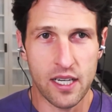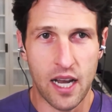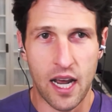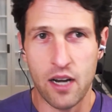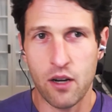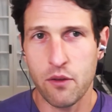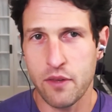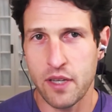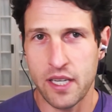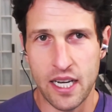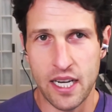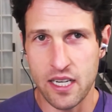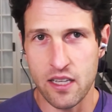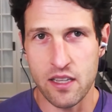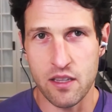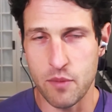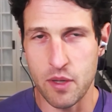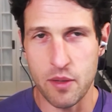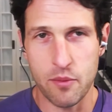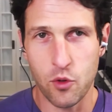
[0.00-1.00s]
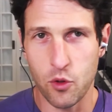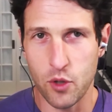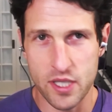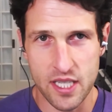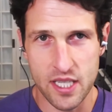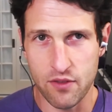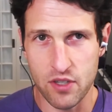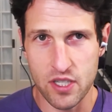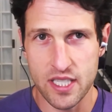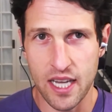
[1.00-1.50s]
I don't think any of the meme coins
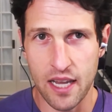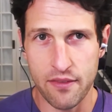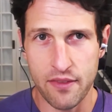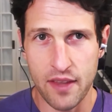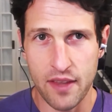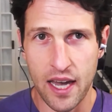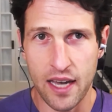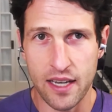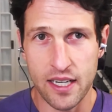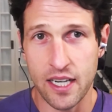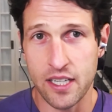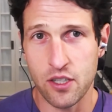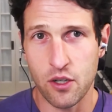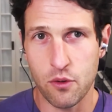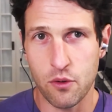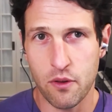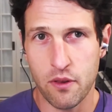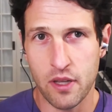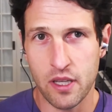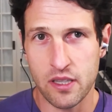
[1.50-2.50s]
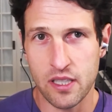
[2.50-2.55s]
ever said that. And I don't think